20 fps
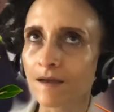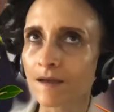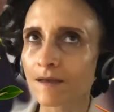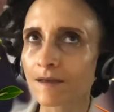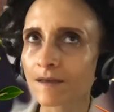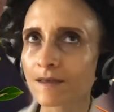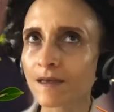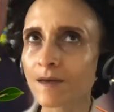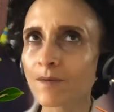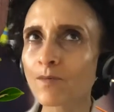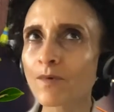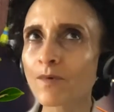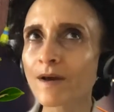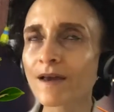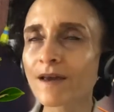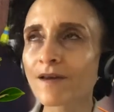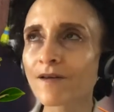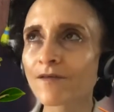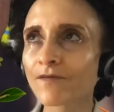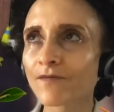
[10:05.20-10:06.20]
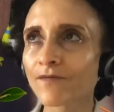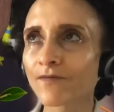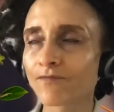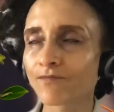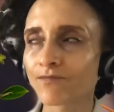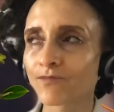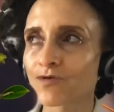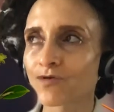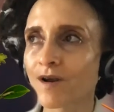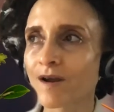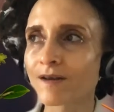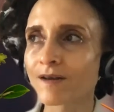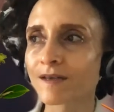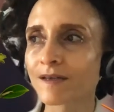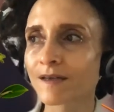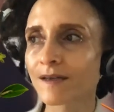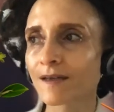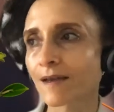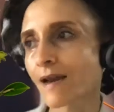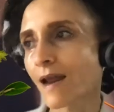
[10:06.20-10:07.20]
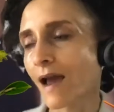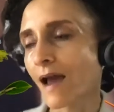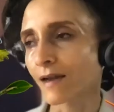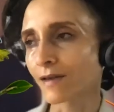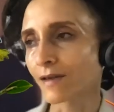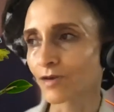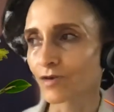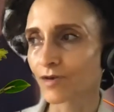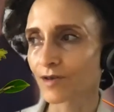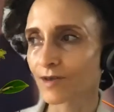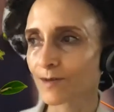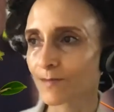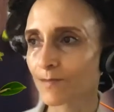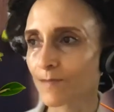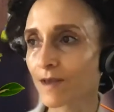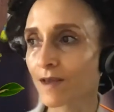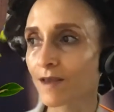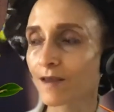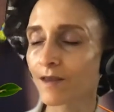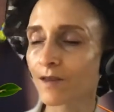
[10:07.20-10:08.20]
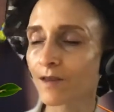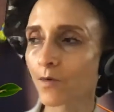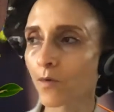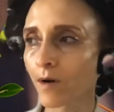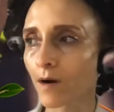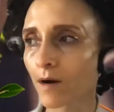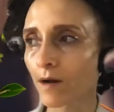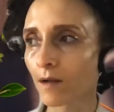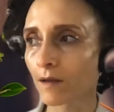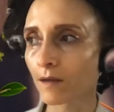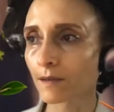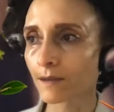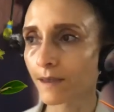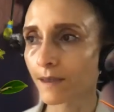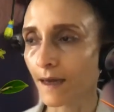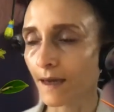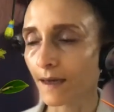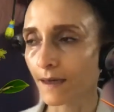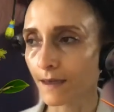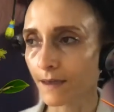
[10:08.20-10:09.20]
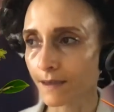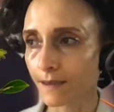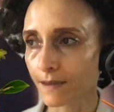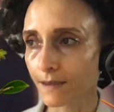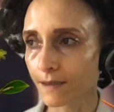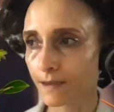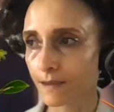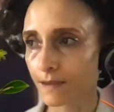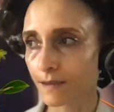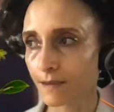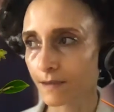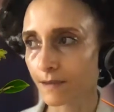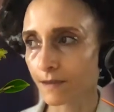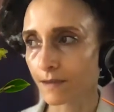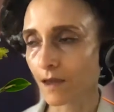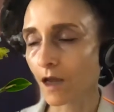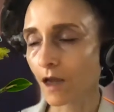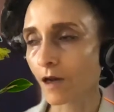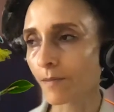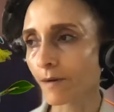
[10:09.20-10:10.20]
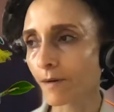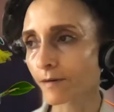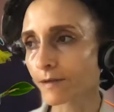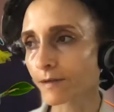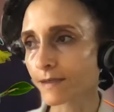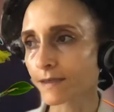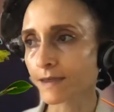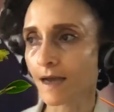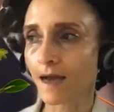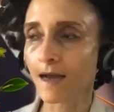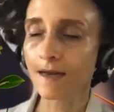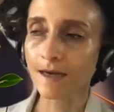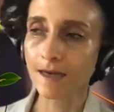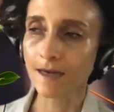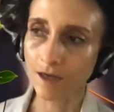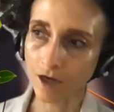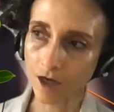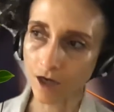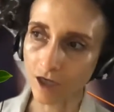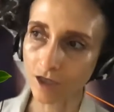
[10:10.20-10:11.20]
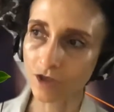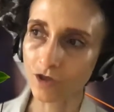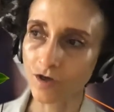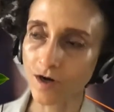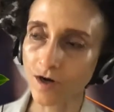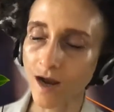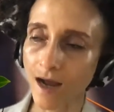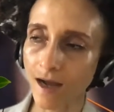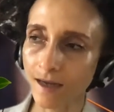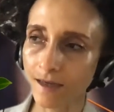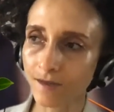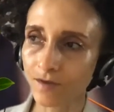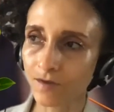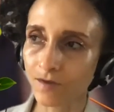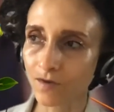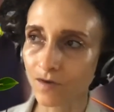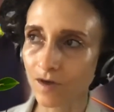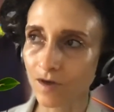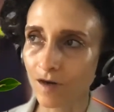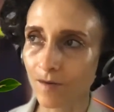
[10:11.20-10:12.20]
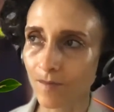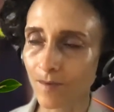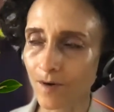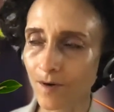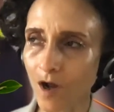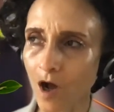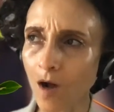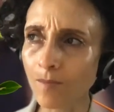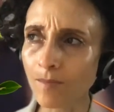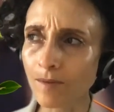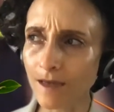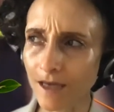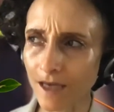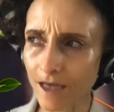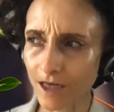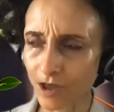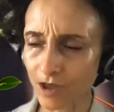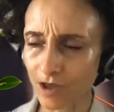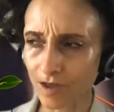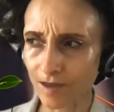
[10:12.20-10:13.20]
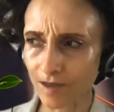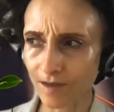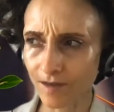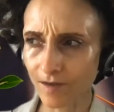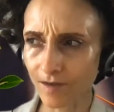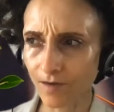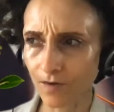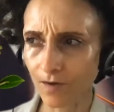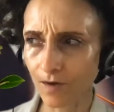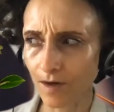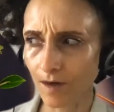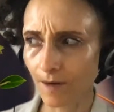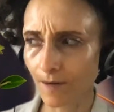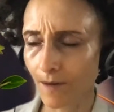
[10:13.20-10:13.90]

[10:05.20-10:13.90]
way of trying to connect or just be in the world that is not about signing contracts or not about obligations or